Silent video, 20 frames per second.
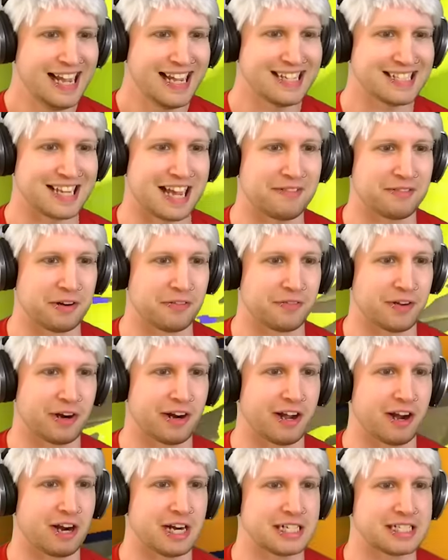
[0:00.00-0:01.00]
he's having a
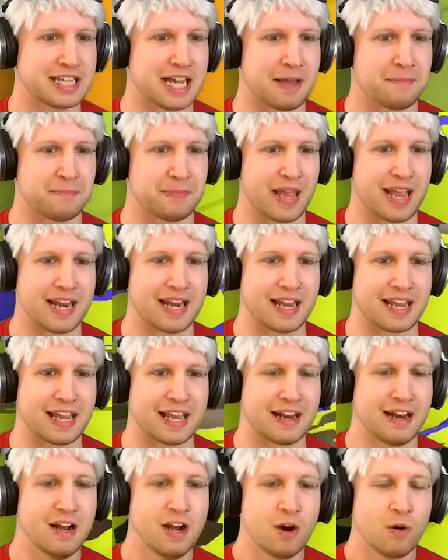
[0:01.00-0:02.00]
very hard time painting
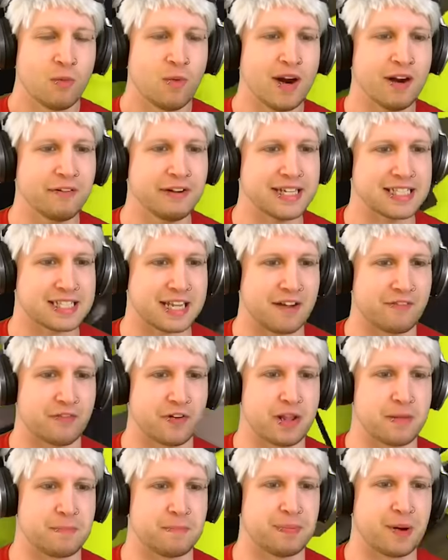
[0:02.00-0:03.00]
it. Where is
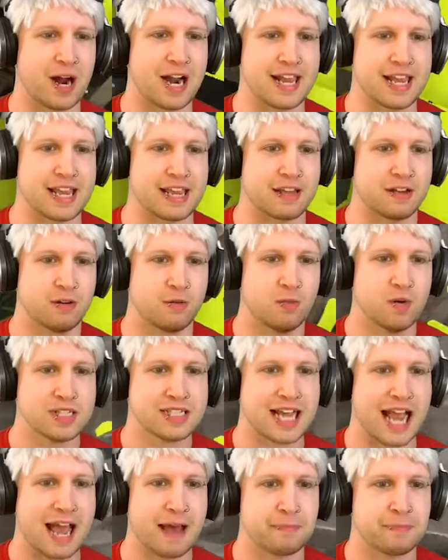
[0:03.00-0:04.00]
everybody?
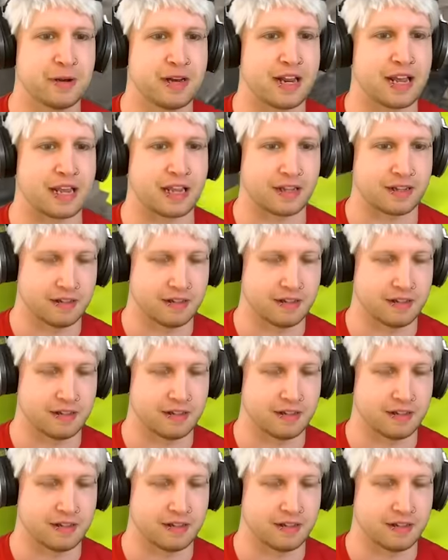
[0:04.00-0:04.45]
What's happening?